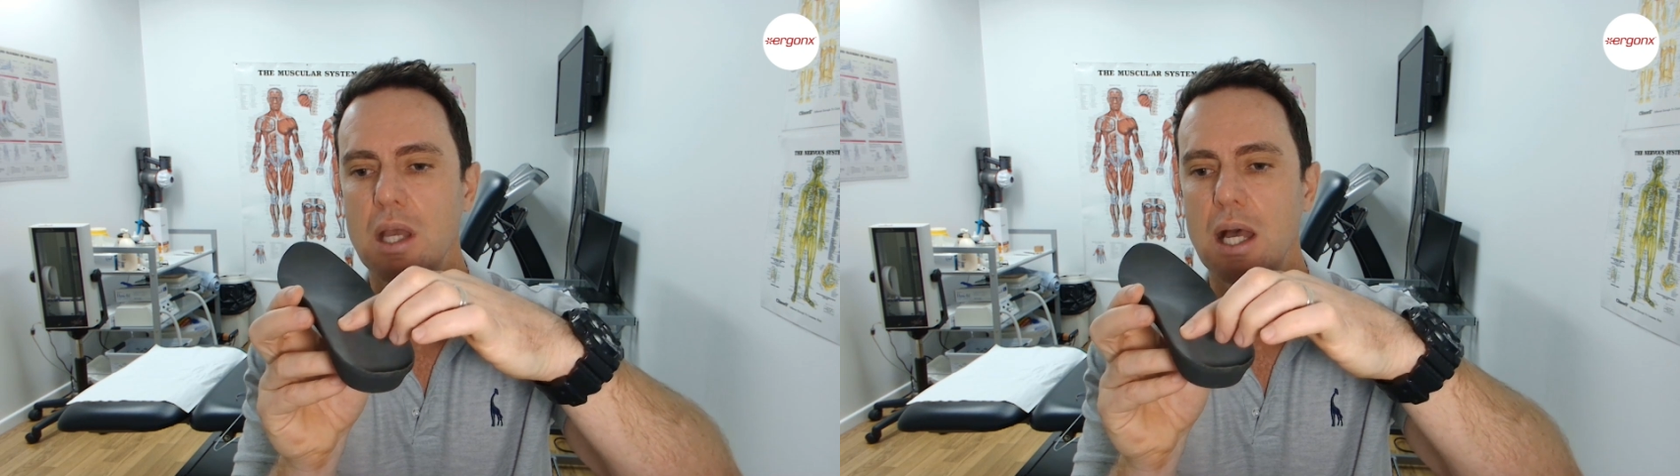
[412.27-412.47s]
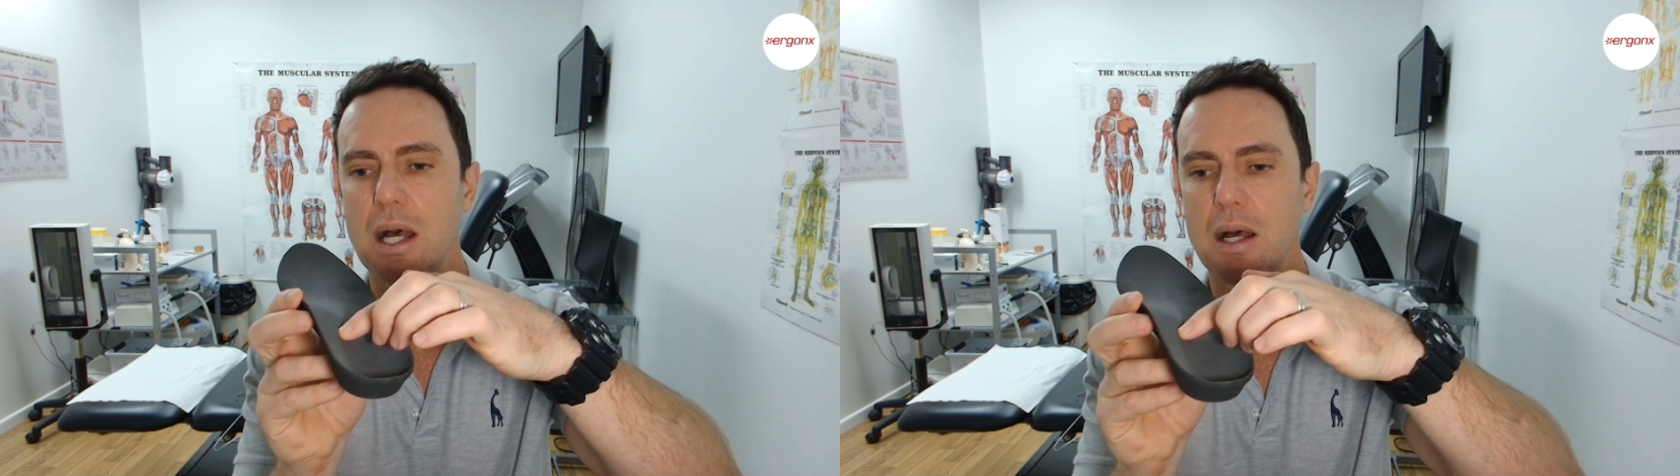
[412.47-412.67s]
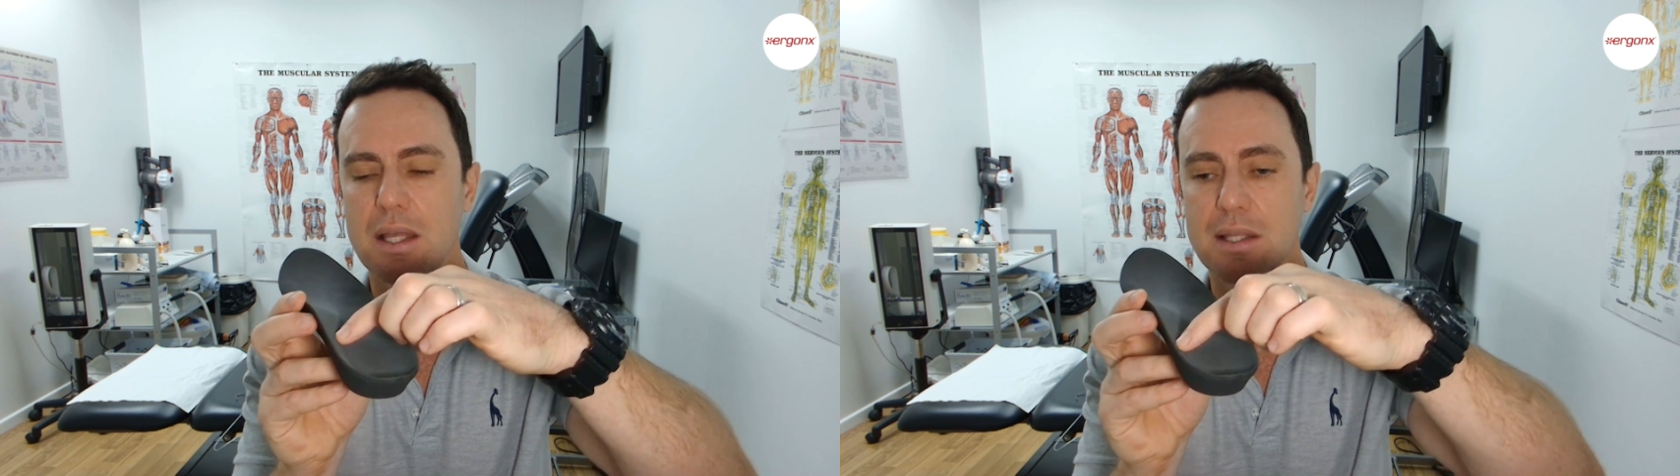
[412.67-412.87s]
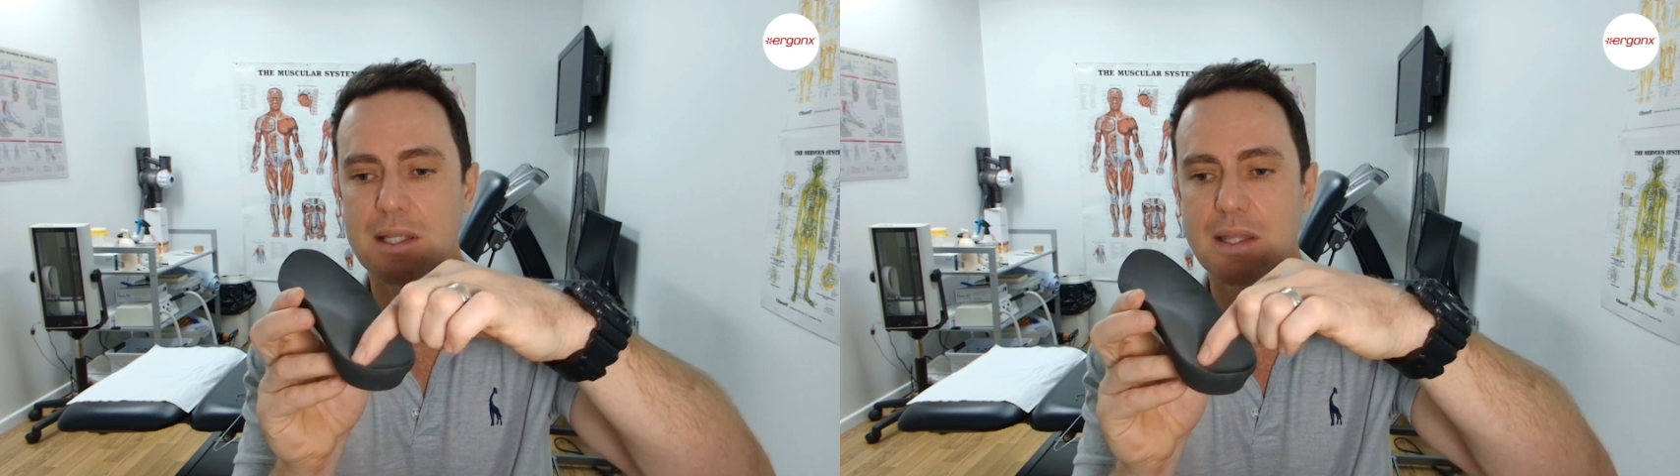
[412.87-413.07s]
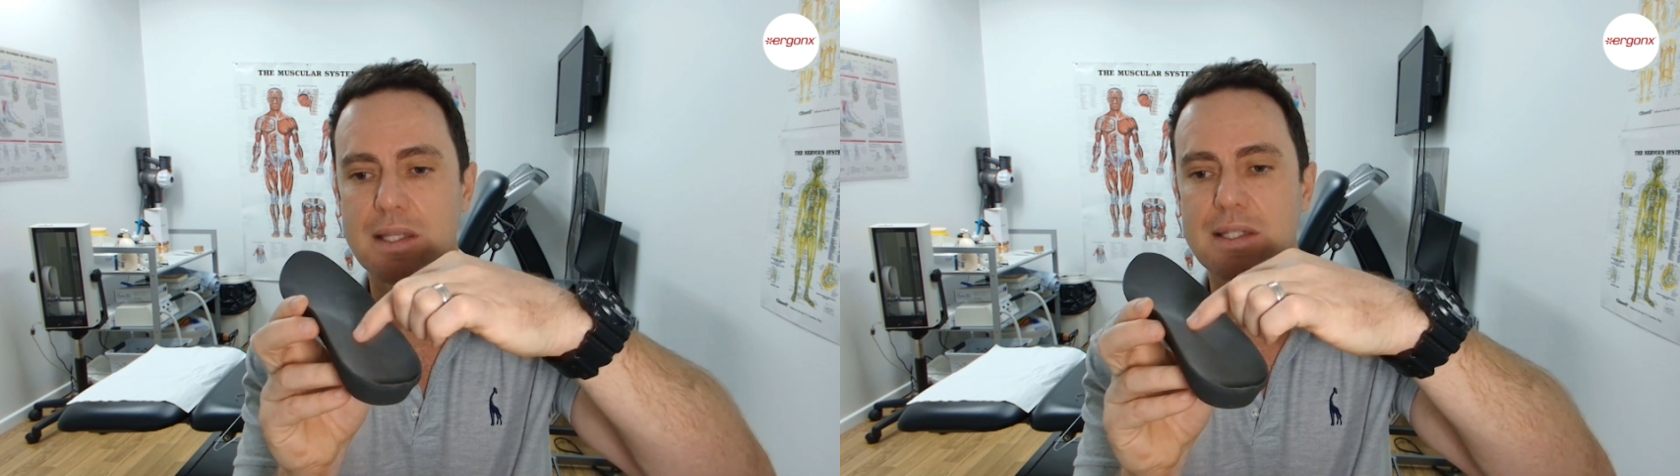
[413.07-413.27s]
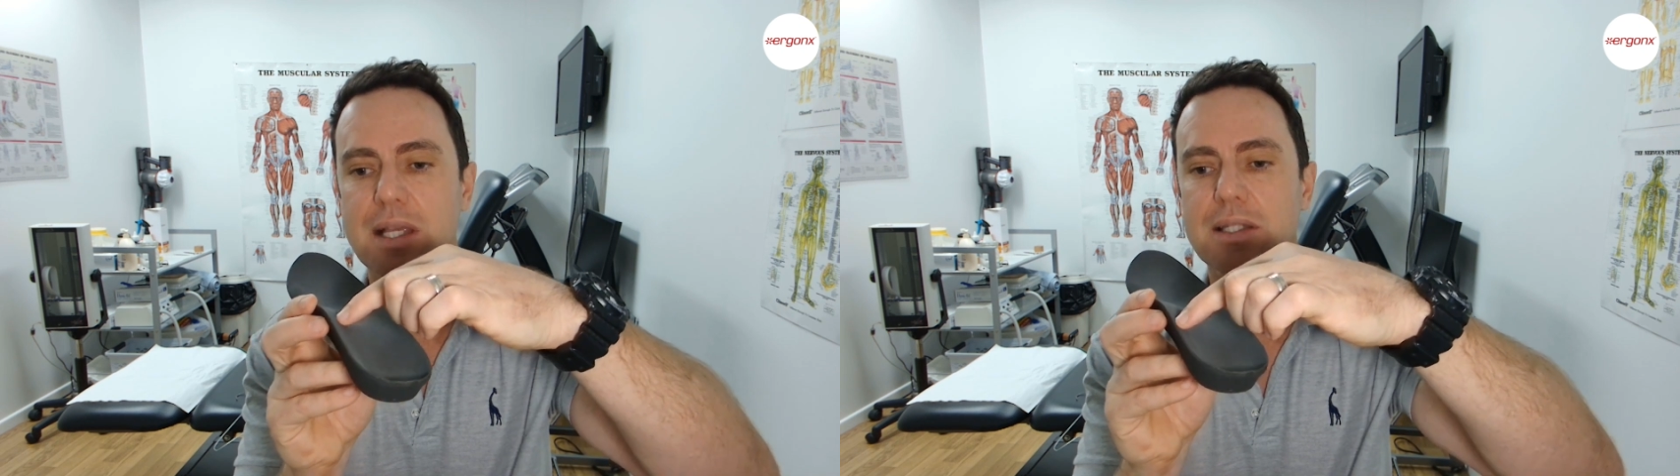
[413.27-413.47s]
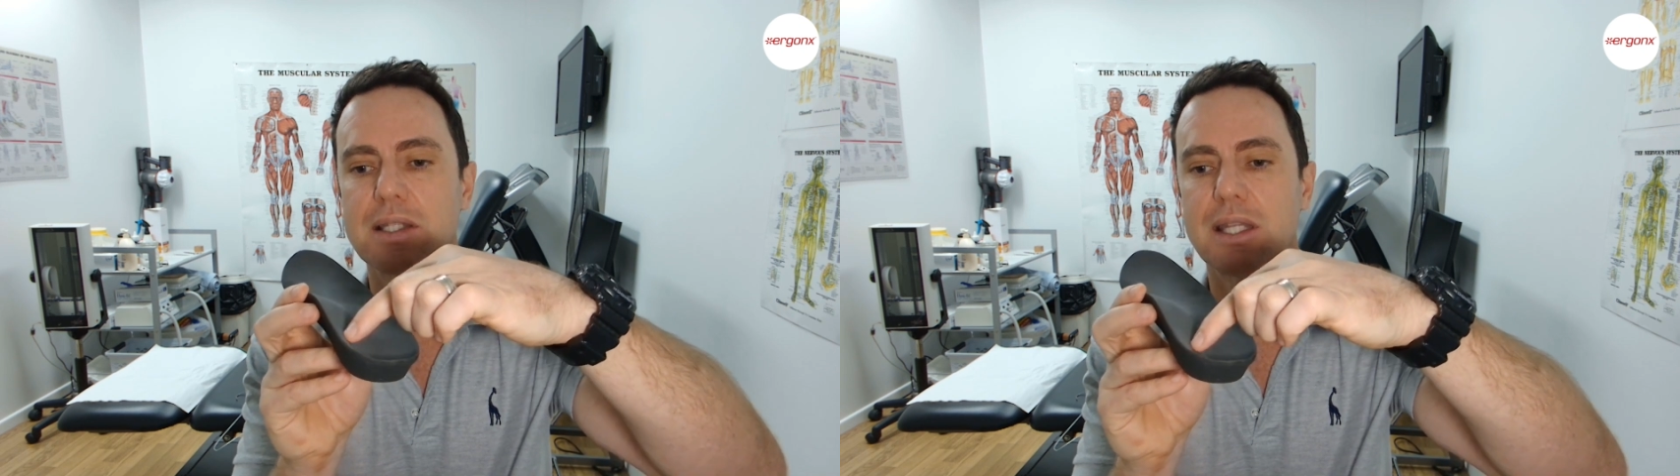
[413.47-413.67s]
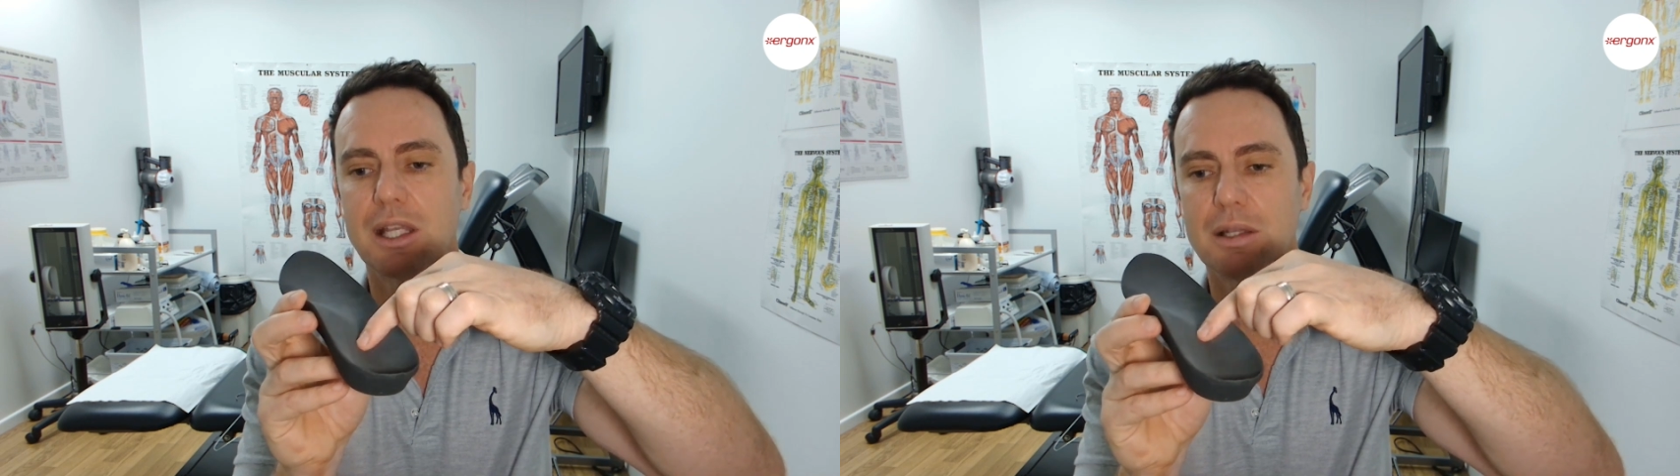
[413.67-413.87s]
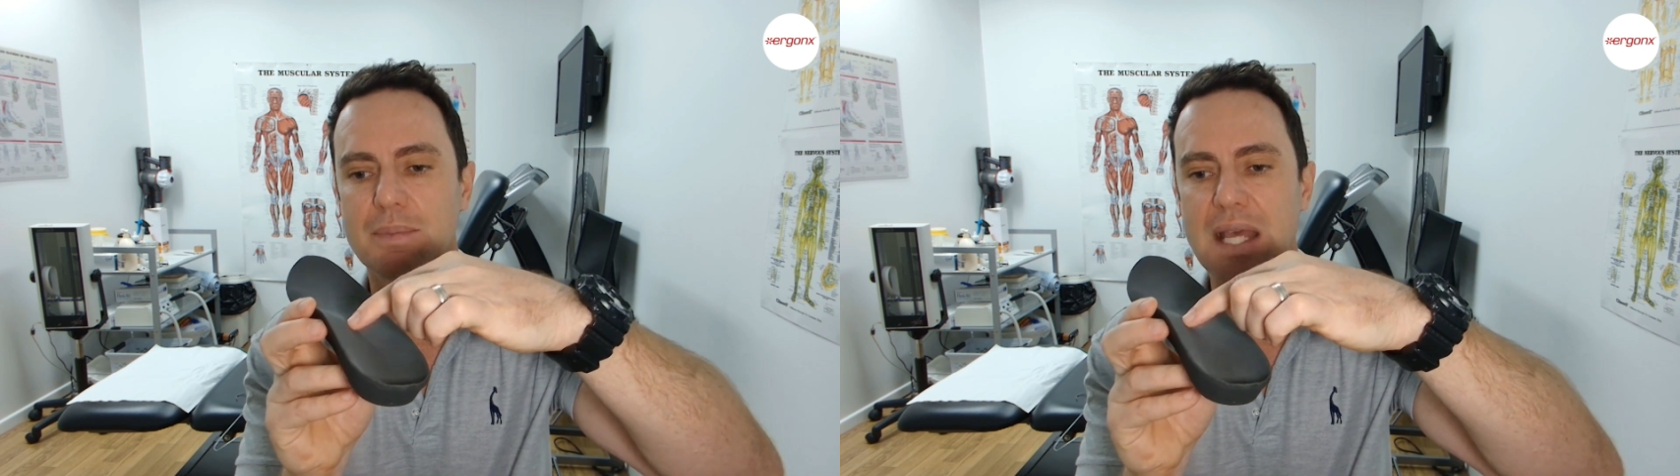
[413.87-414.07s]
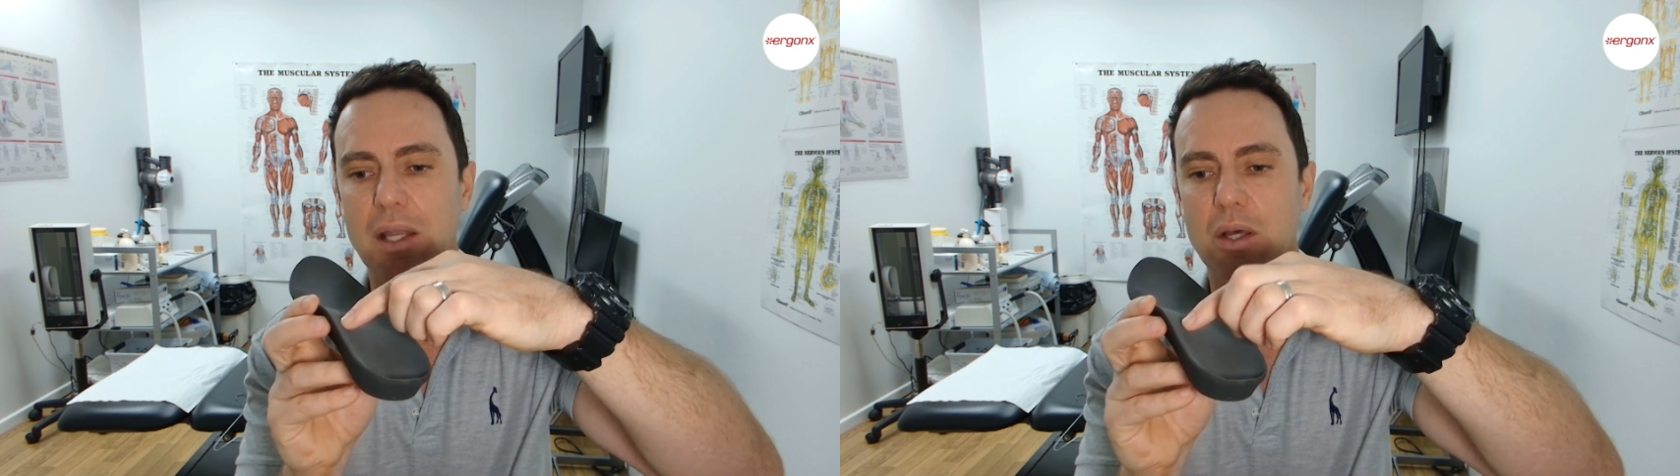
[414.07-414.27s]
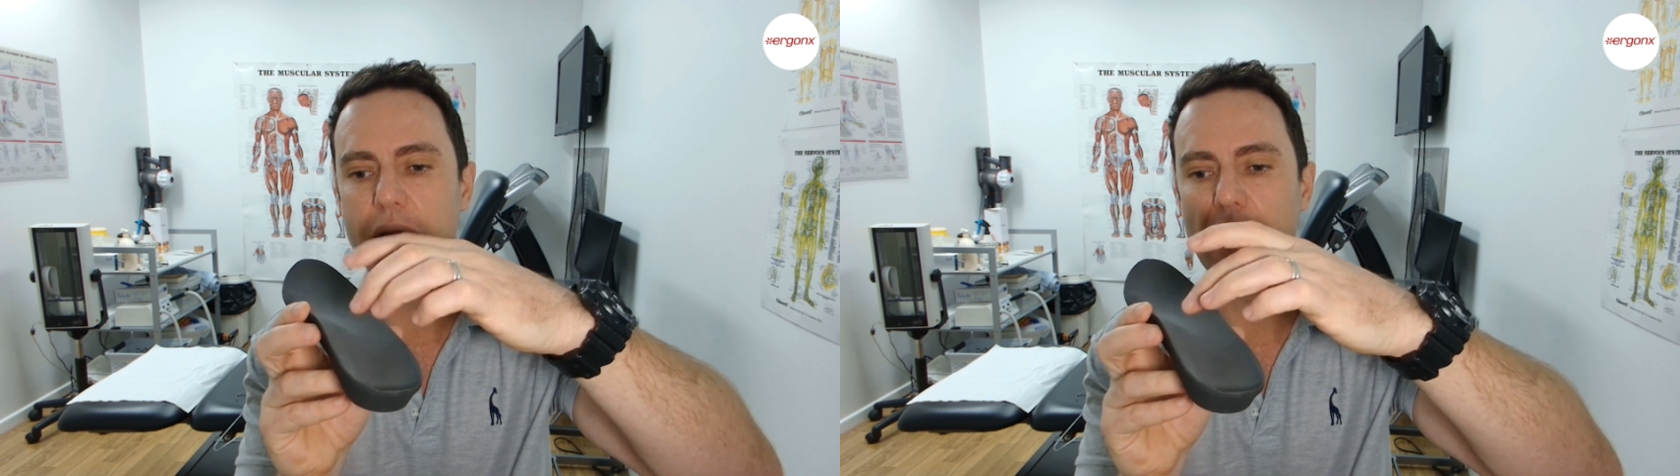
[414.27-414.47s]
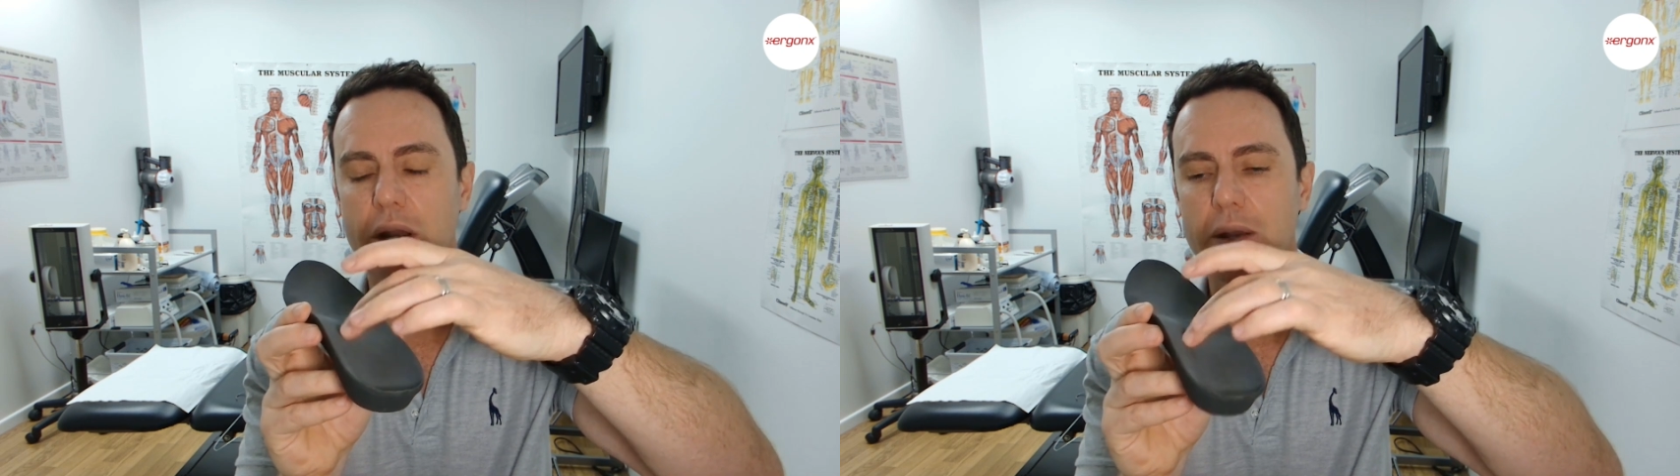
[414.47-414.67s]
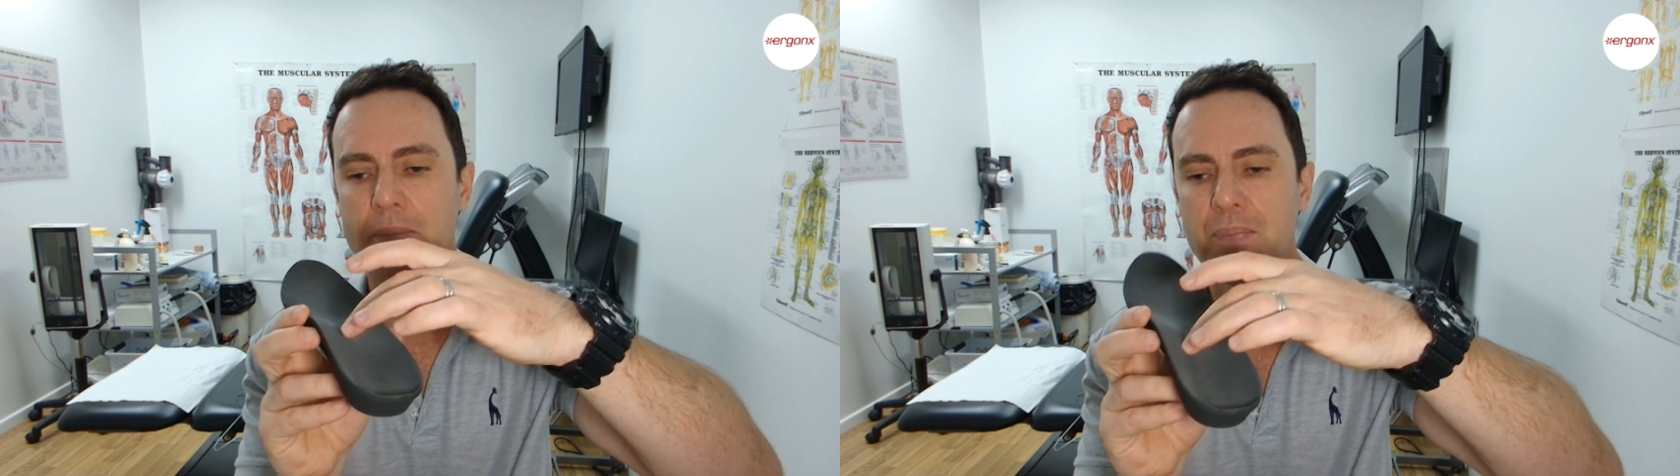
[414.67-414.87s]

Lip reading: It's in the susanticulum tali area.